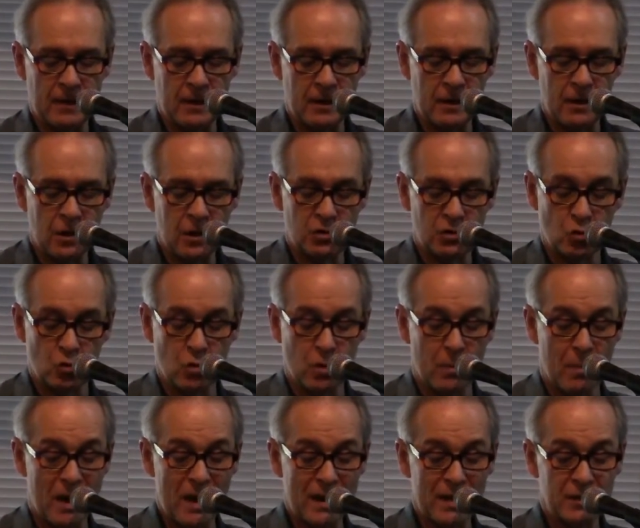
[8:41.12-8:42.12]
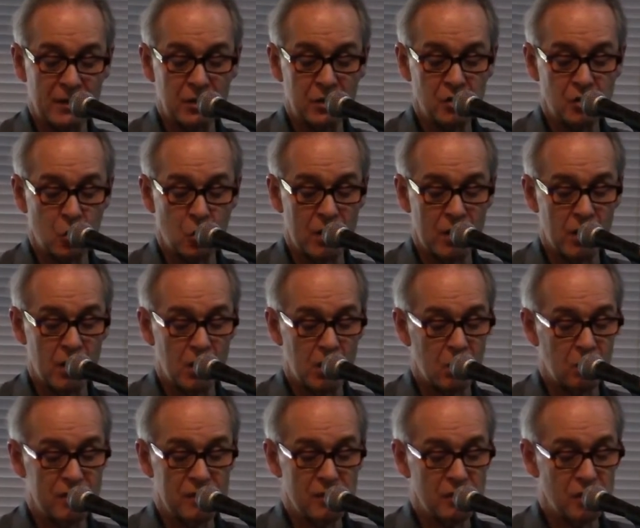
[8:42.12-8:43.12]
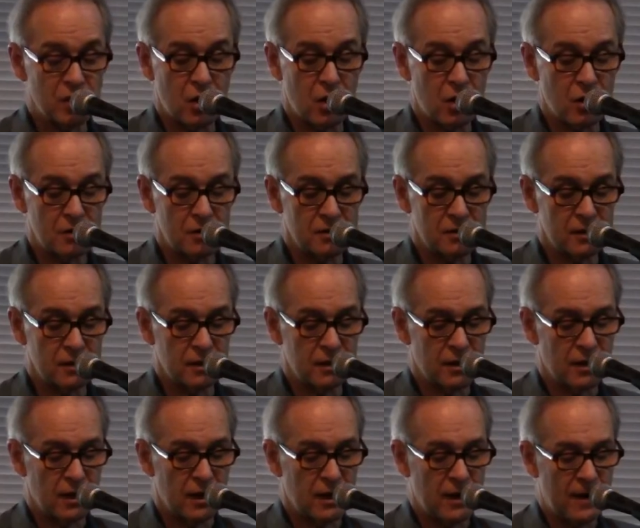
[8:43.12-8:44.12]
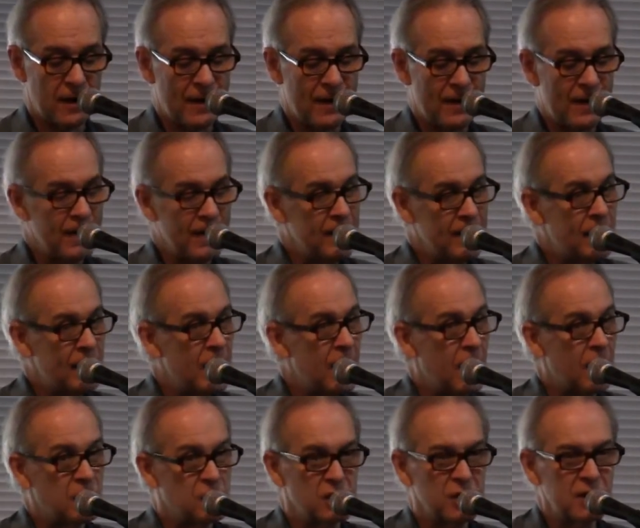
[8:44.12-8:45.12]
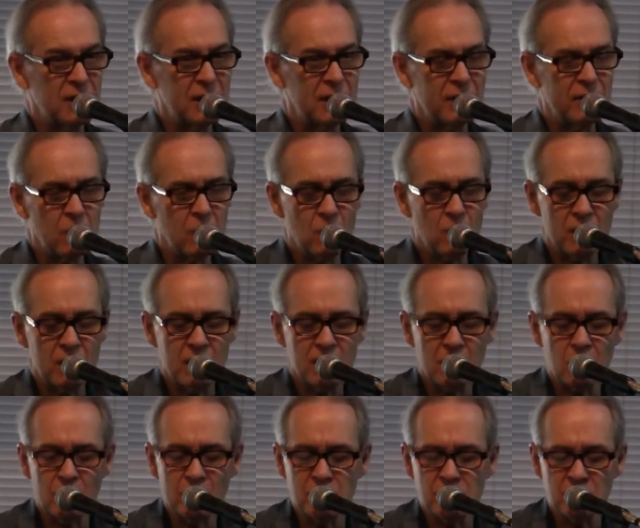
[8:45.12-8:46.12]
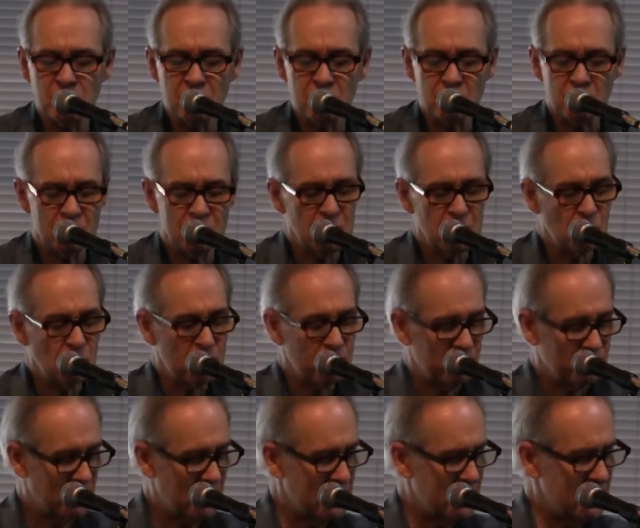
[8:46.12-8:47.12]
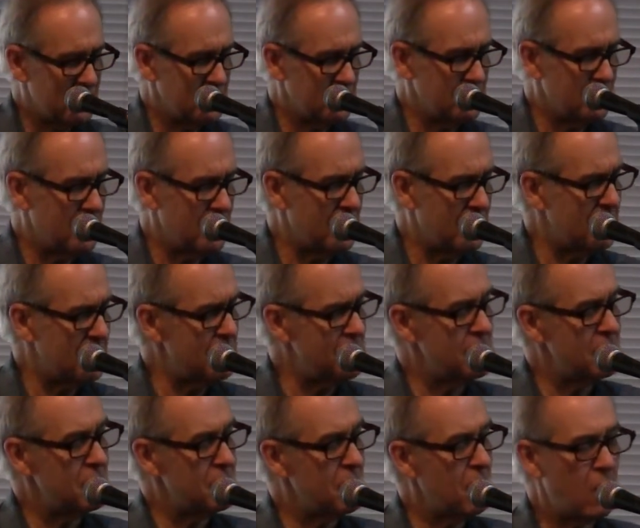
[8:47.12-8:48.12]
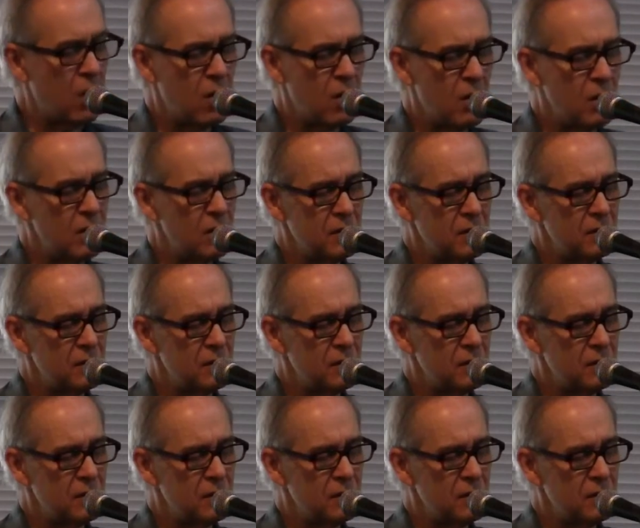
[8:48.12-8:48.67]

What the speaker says: to remind us where we start, until everywhere we turn we find our heart.